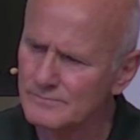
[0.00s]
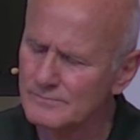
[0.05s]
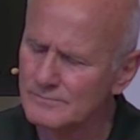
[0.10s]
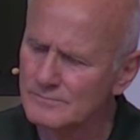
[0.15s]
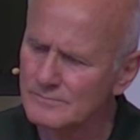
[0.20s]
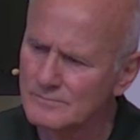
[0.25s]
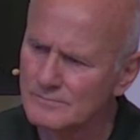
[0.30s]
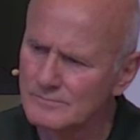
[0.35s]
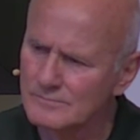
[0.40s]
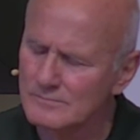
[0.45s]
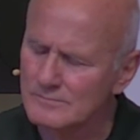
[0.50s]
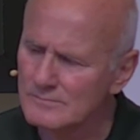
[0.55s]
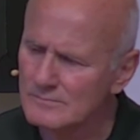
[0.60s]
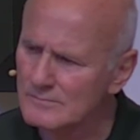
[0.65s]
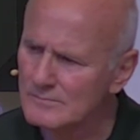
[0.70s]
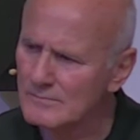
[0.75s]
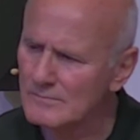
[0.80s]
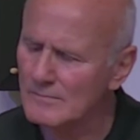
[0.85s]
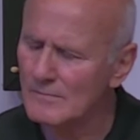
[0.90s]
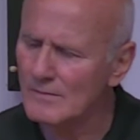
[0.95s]

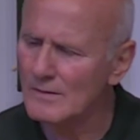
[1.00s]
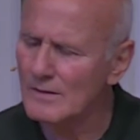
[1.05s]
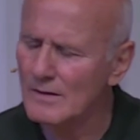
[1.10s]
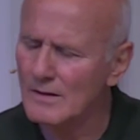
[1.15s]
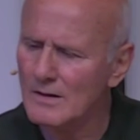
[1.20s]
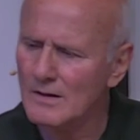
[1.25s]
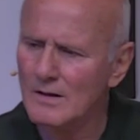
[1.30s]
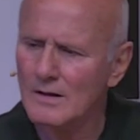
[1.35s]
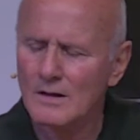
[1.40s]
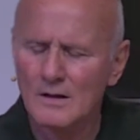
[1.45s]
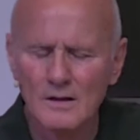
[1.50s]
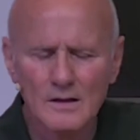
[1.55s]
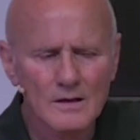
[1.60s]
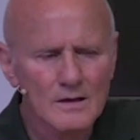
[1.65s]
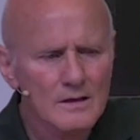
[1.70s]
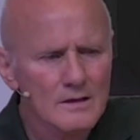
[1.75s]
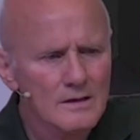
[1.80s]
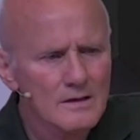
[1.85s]
(silence)